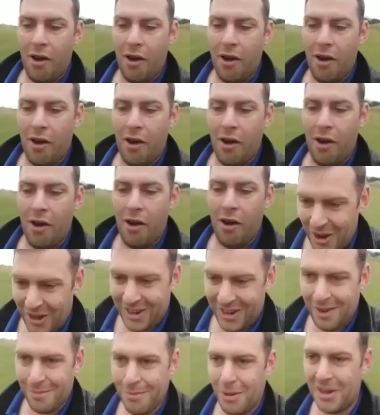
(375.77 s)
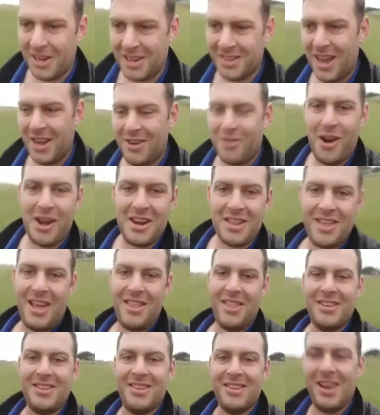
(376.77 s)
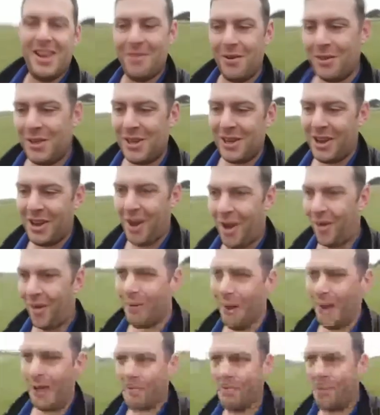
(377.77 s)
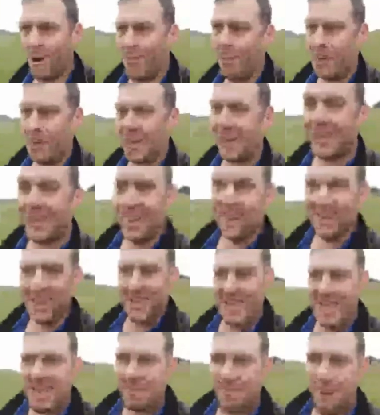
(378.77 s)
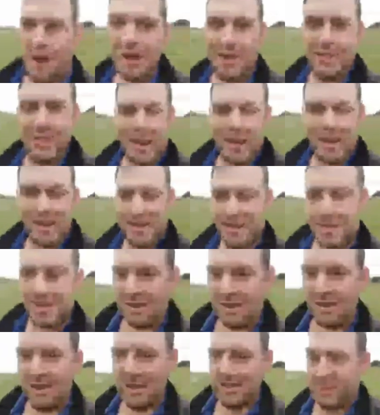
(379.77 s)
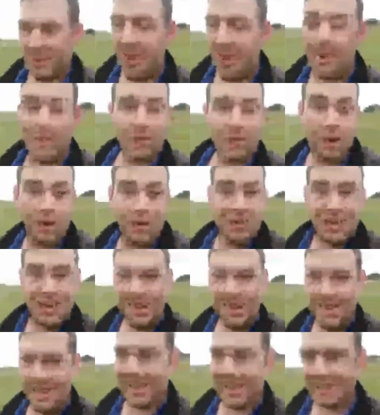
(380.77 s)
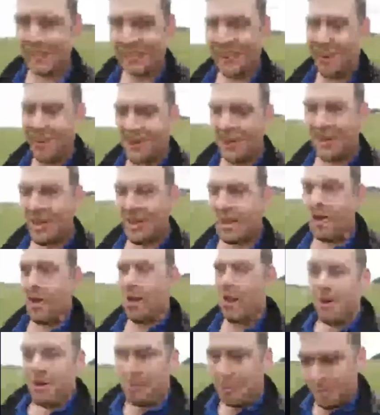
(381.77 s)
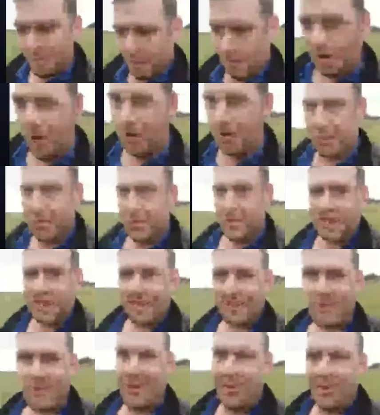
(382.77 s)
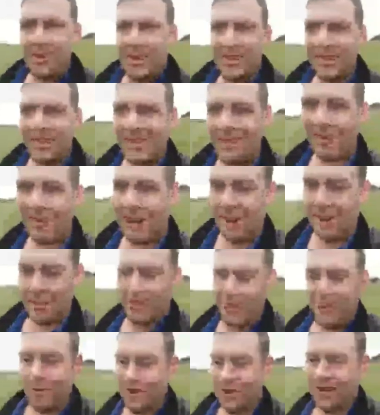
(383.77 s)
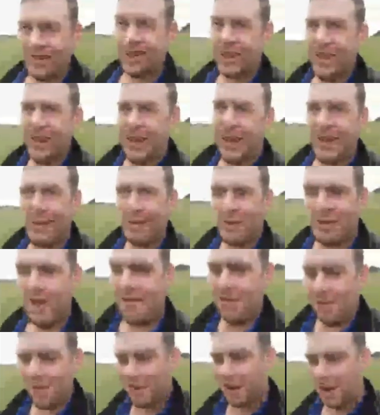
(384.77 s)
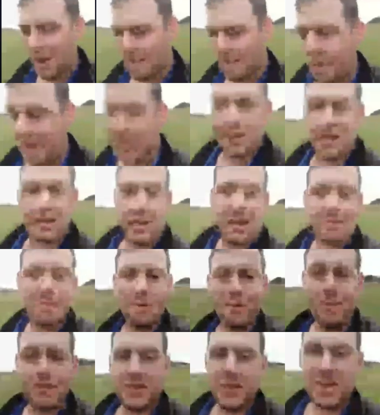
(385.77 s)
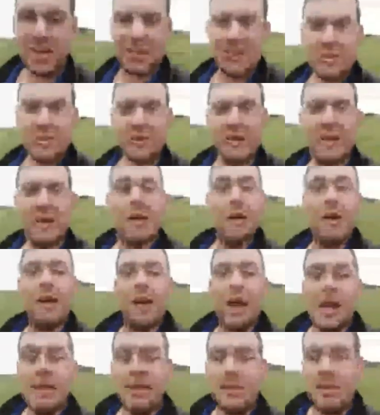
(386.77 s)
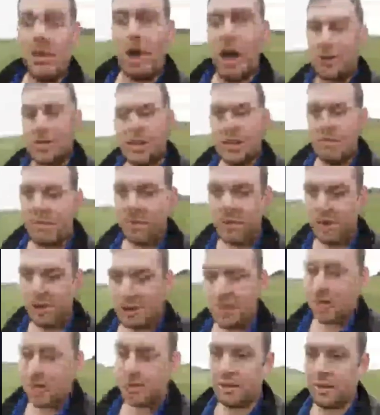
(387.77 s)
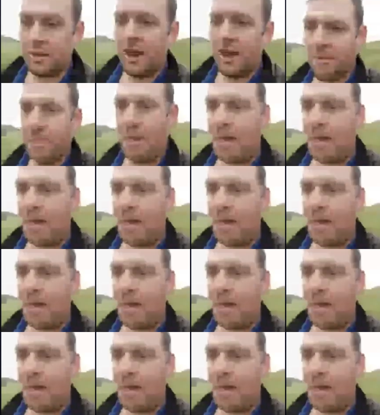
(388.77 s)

work. I'm not exaggerating that. That says everything I know about property. It's packed in. It's a lot of content there. So, you know, stick through it. You'll get through it. Even if you come back in a couple of sittings, it's 90 minutes about